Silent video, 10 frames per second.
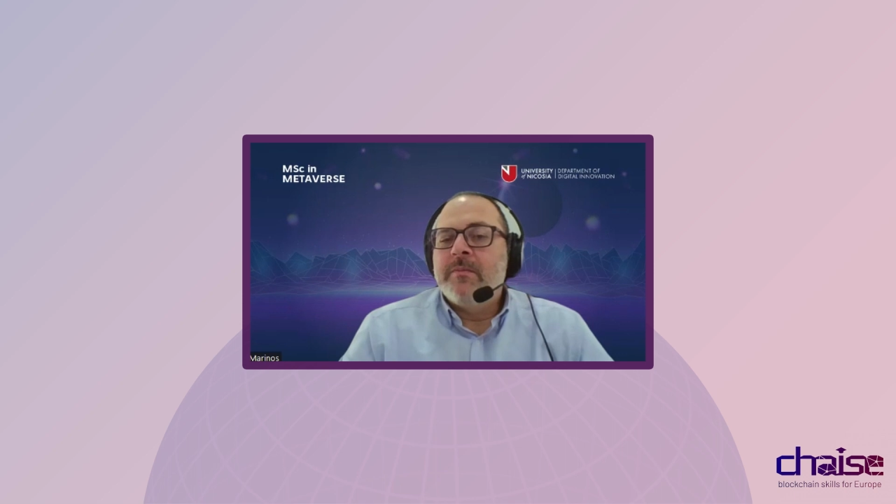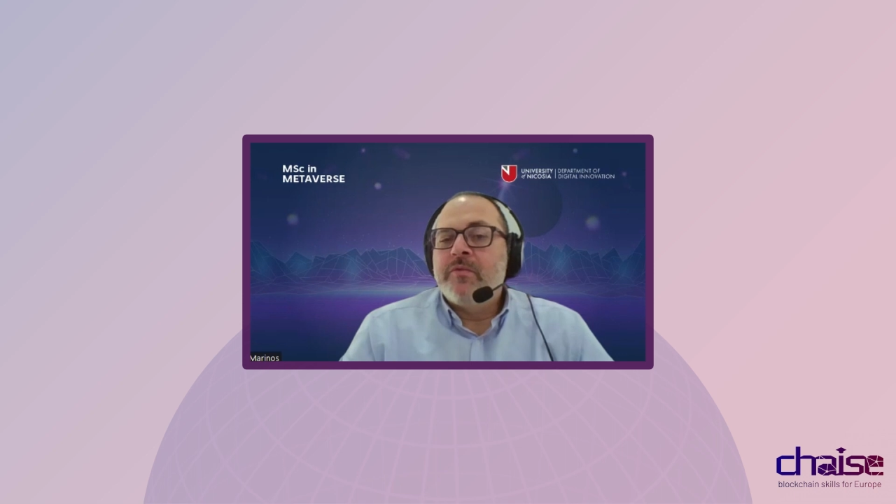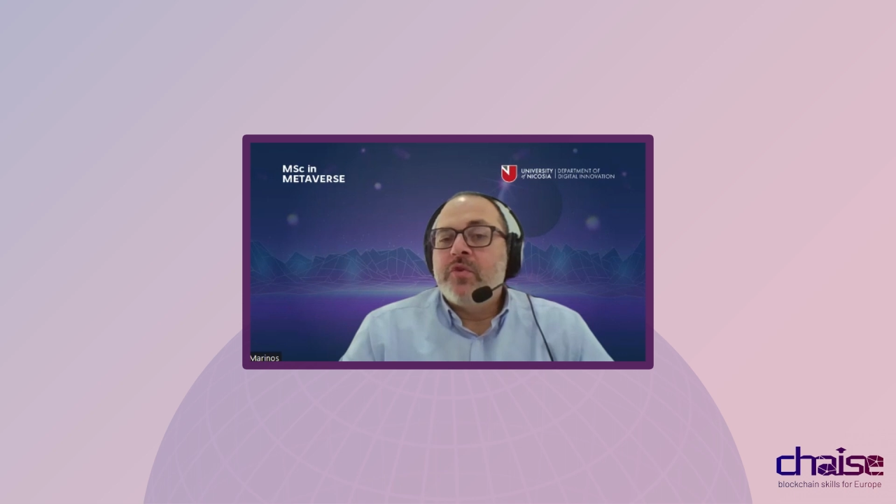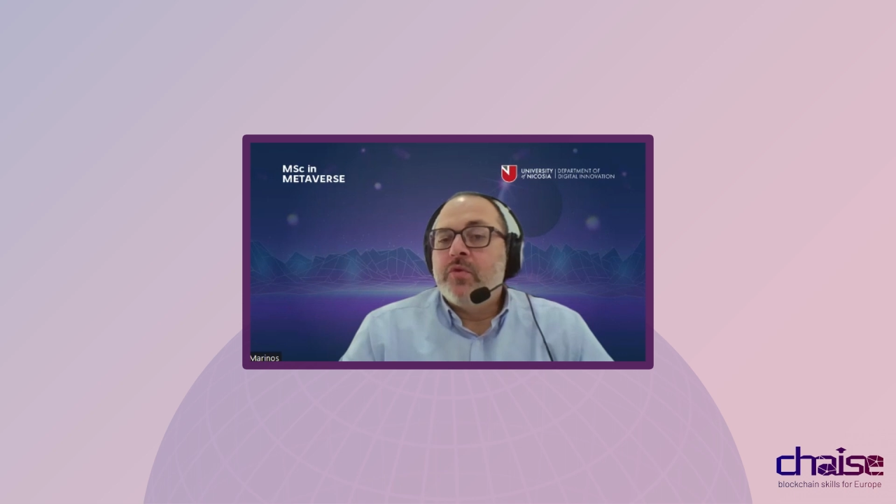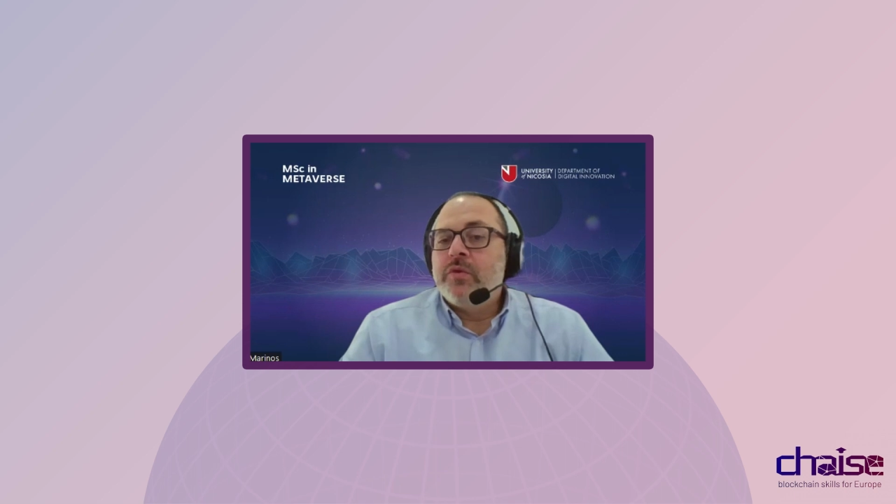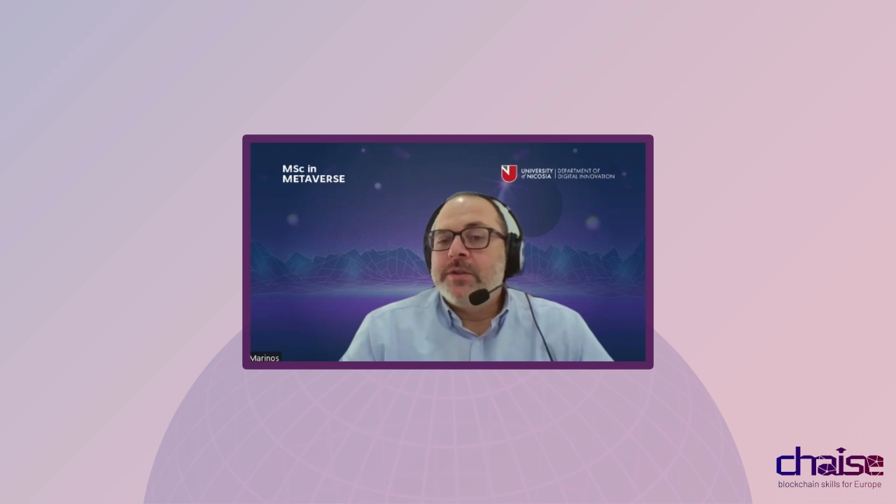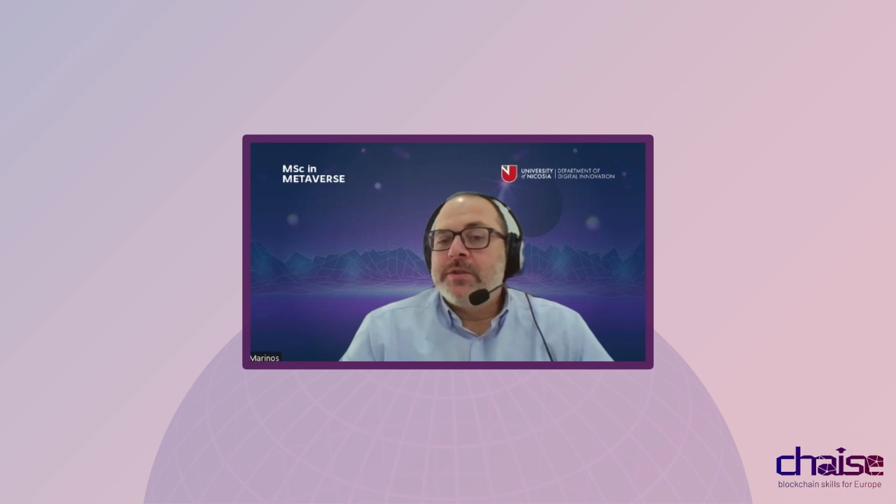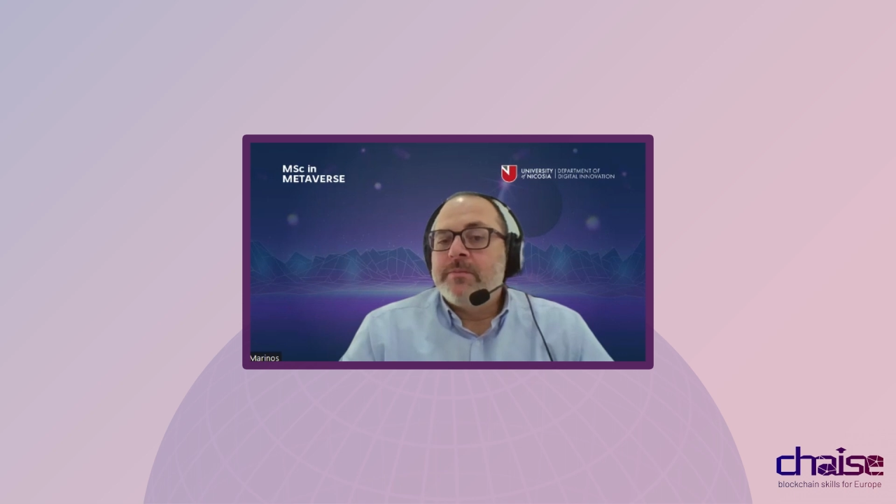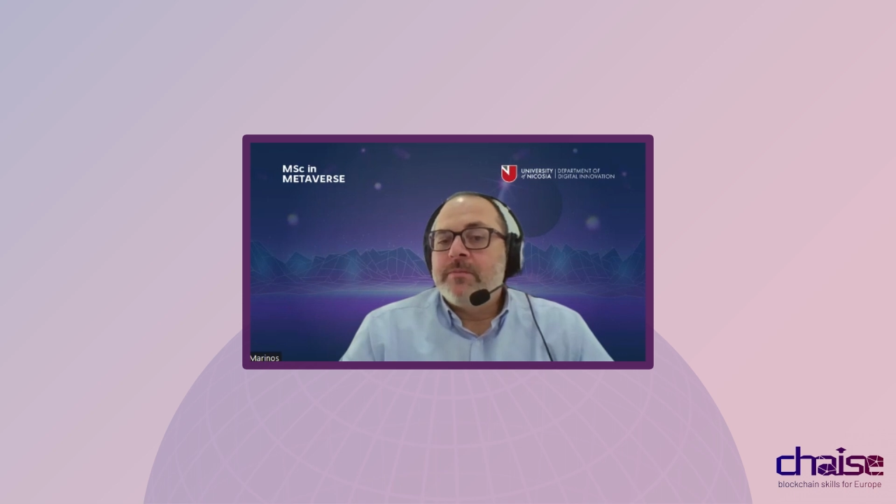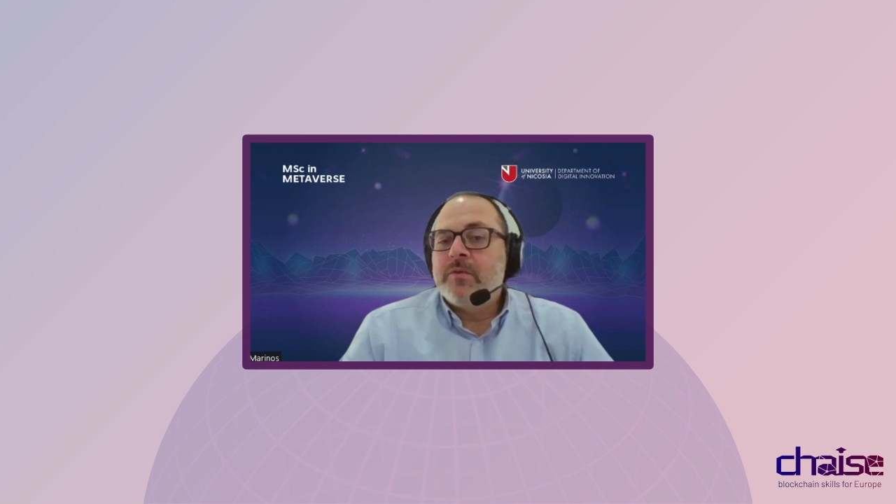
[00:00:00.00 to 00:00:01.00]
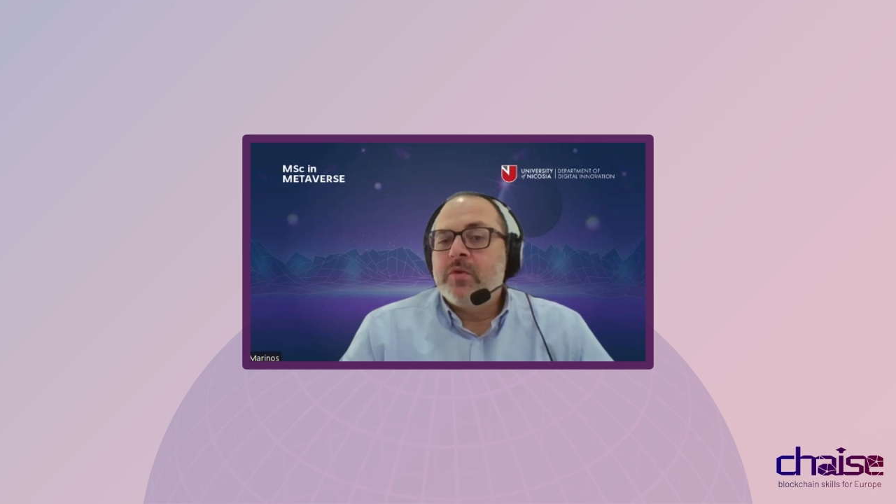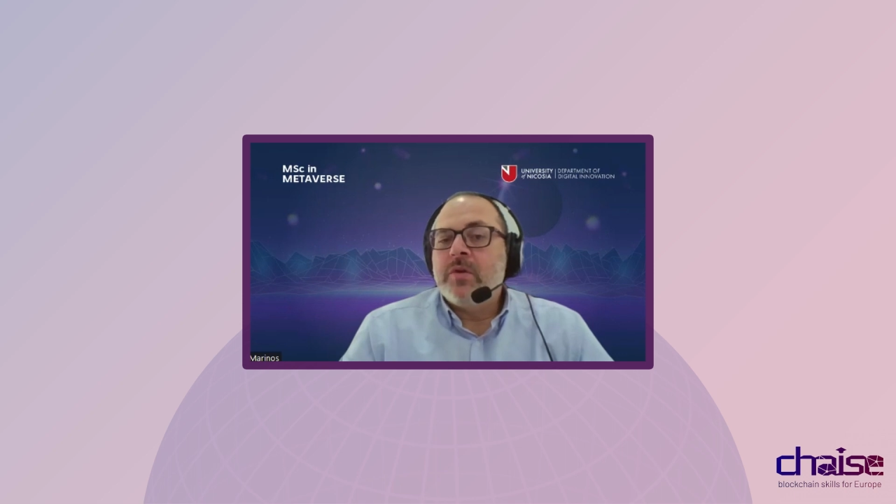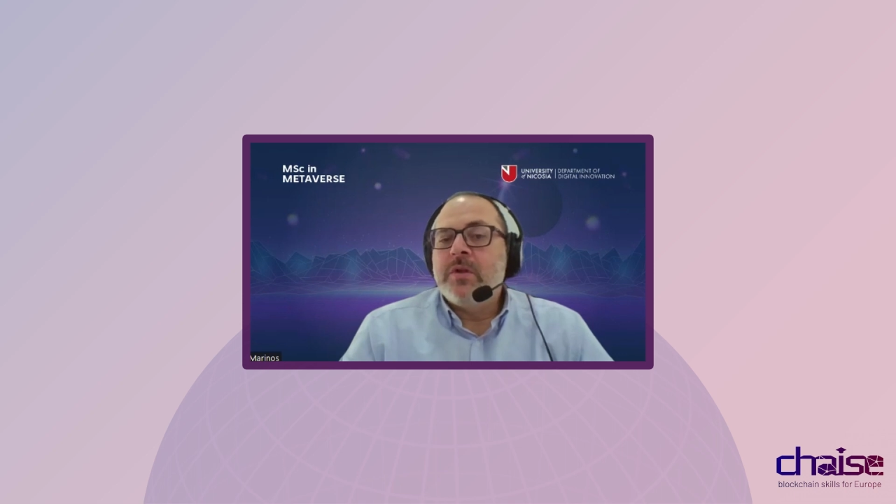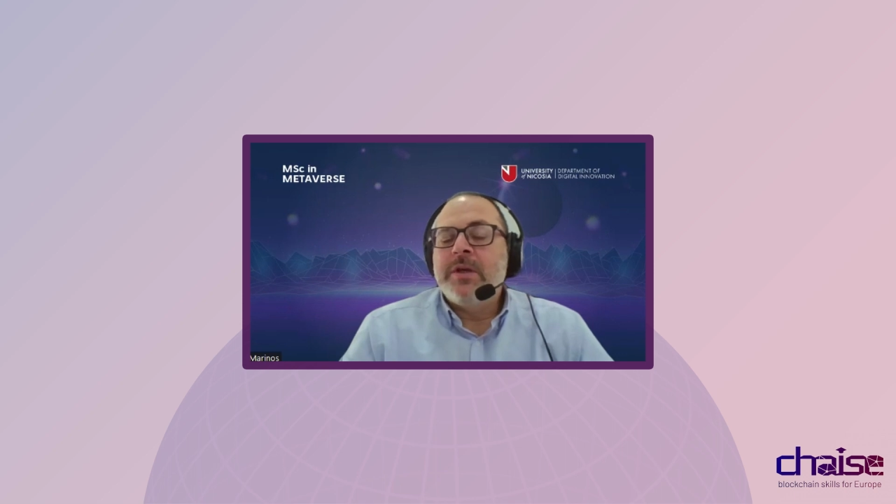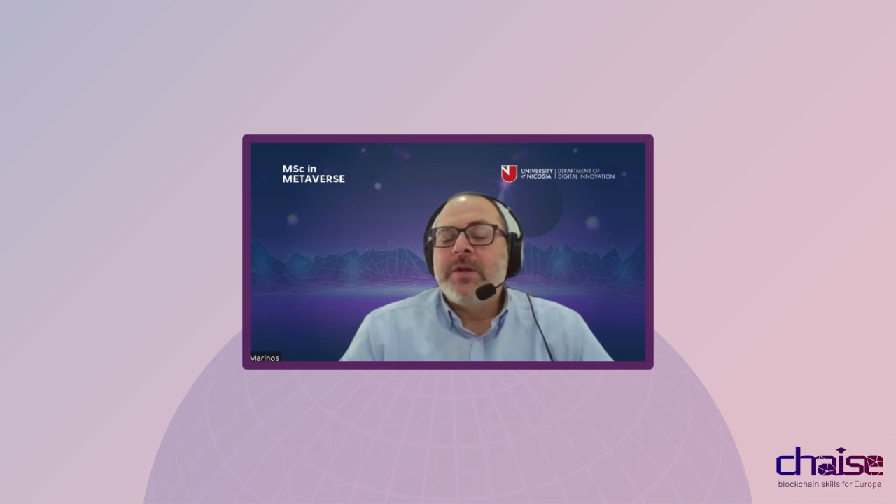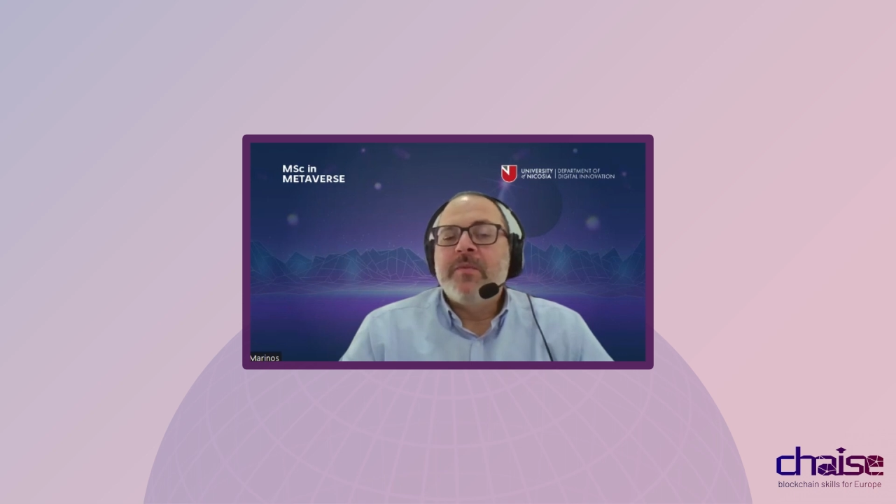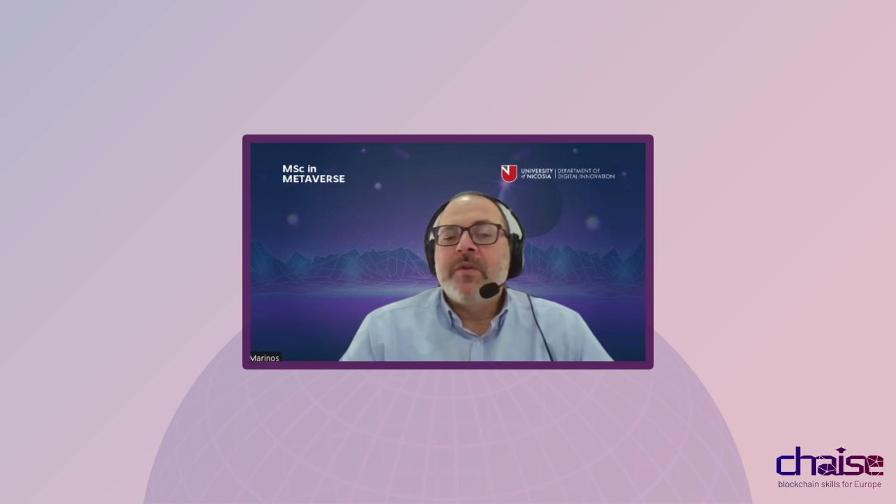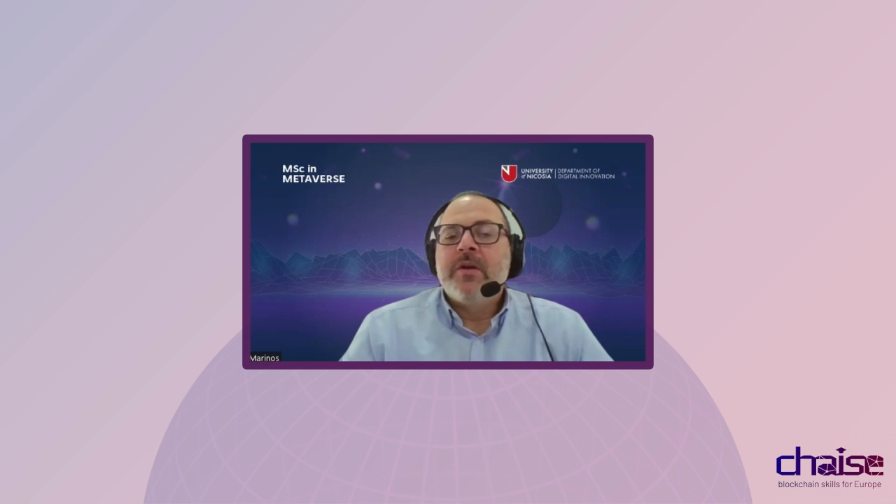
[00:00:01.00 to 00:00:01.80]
tourism, not only